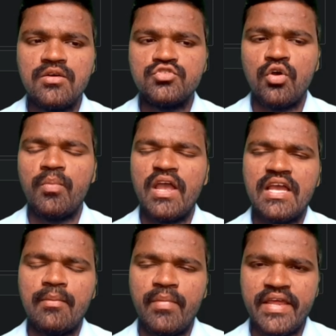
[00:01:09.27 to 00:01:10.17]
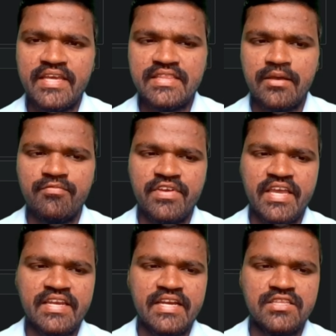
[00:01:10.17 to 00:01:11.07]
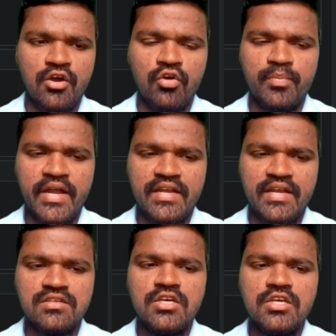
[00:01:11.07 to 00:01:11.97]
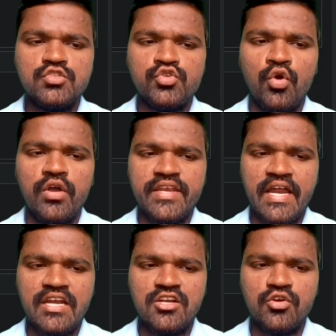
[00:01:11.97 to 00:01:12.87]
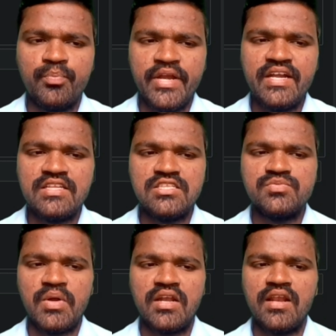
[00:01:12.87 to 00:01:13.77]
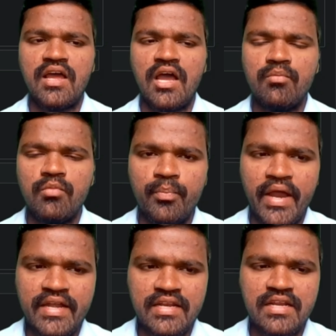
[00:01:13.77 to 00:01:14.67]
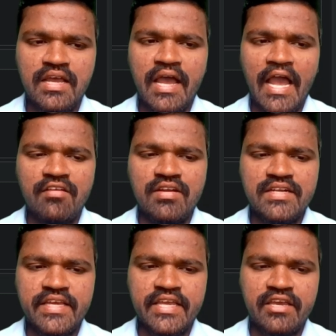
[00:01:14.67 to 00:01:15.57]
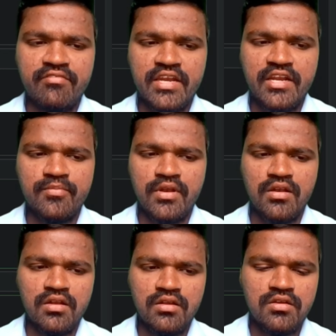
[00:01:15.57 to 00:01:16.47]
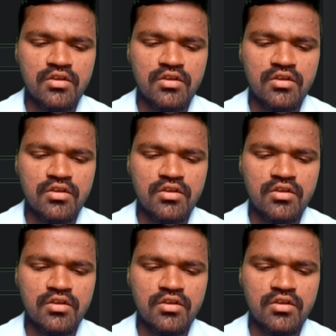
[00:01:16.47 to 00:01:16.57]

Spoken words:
So by combining them, we can get the whole pattern. So in order to print this particular above pattern, I will take a variable